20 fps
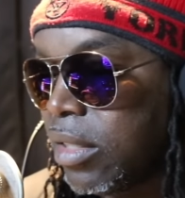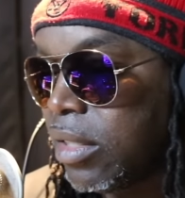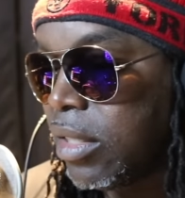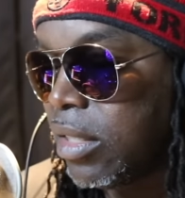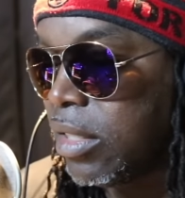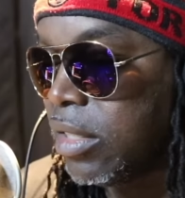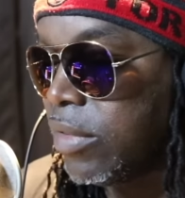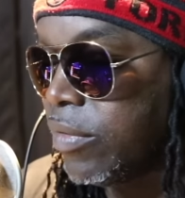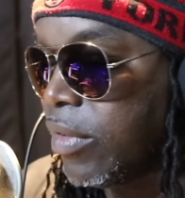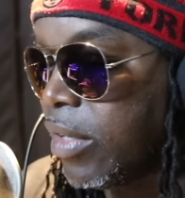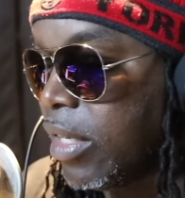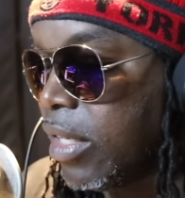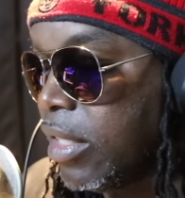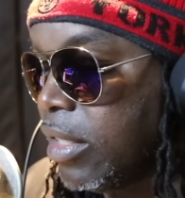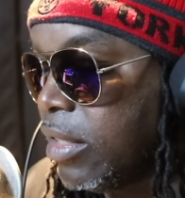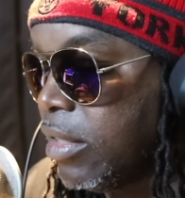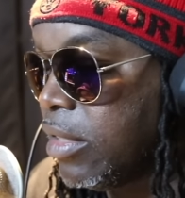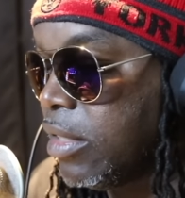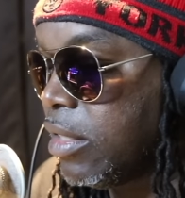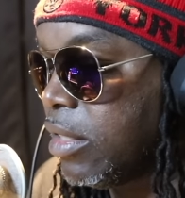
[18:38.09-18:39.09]
And it's
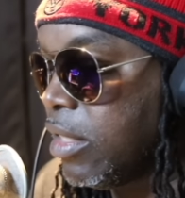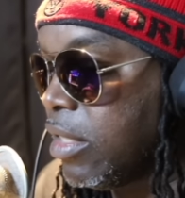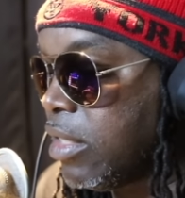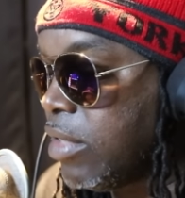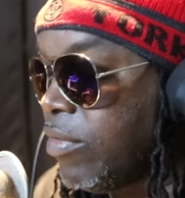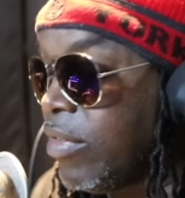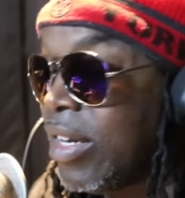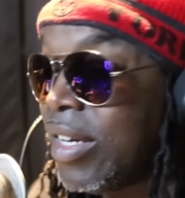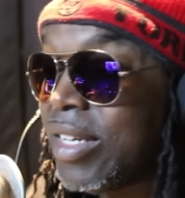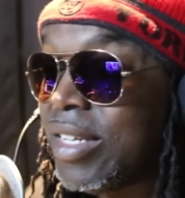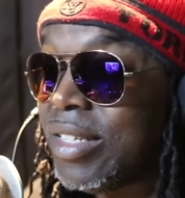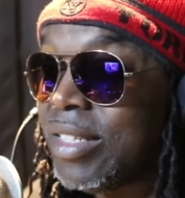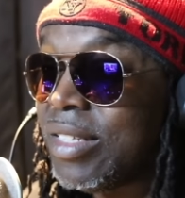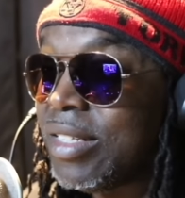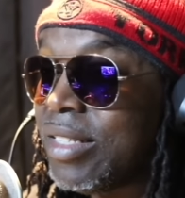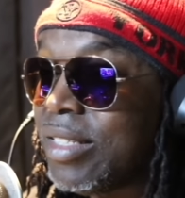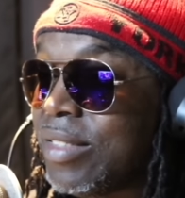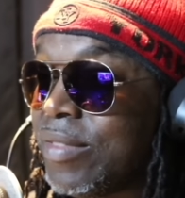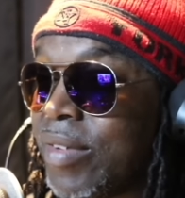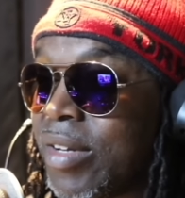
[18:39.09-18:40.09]
very, it's very,
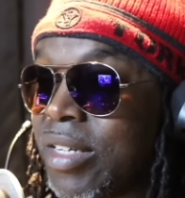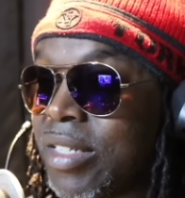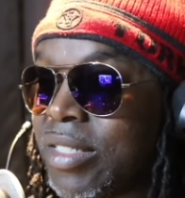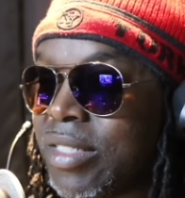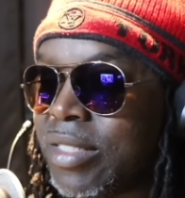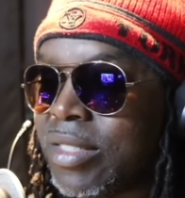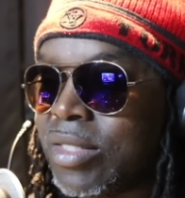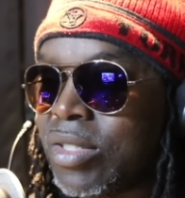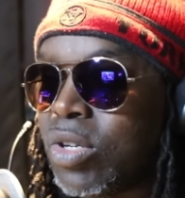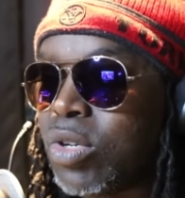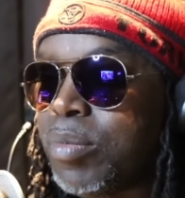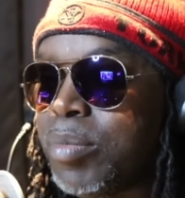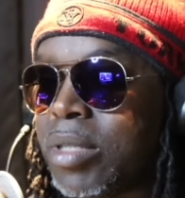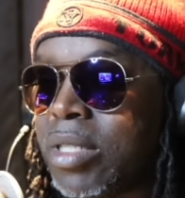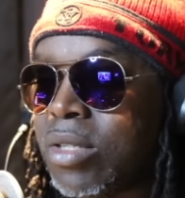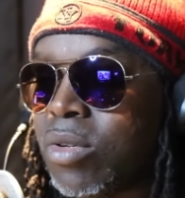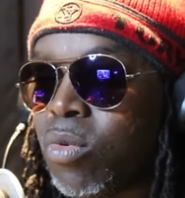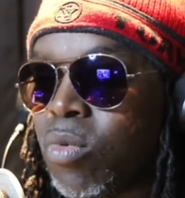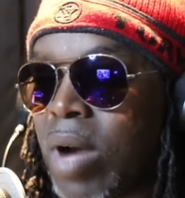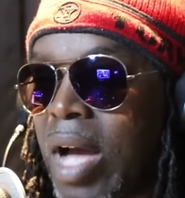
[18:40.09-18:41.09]
it's very
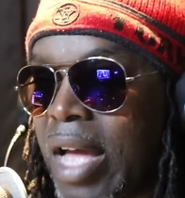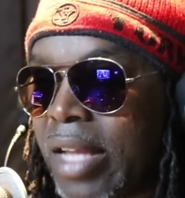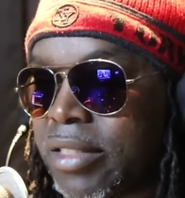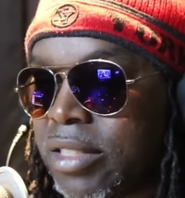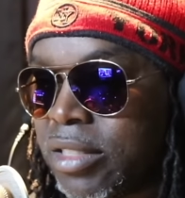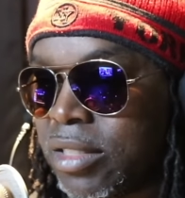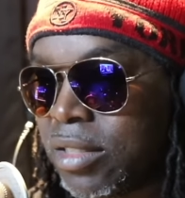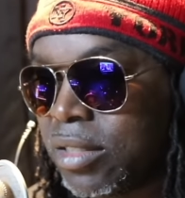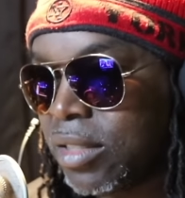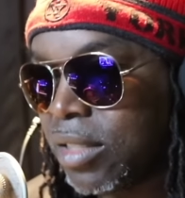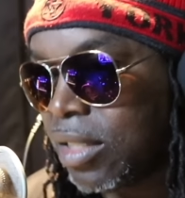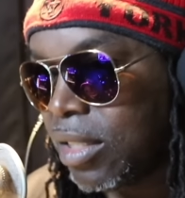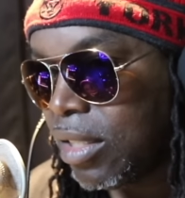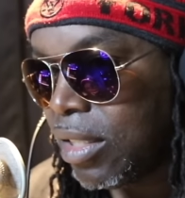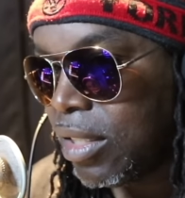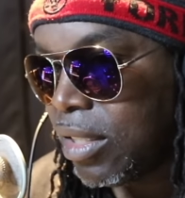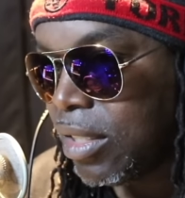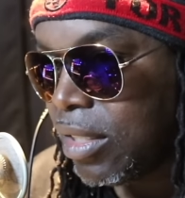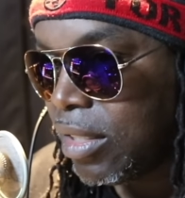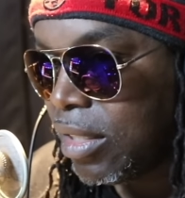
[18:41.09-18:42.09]
disturbing to watch.
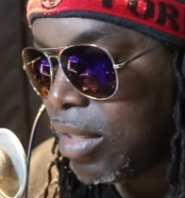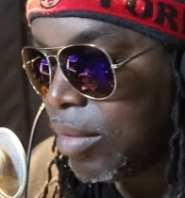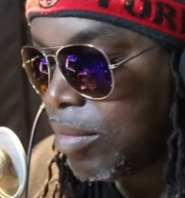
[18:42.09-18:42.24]
You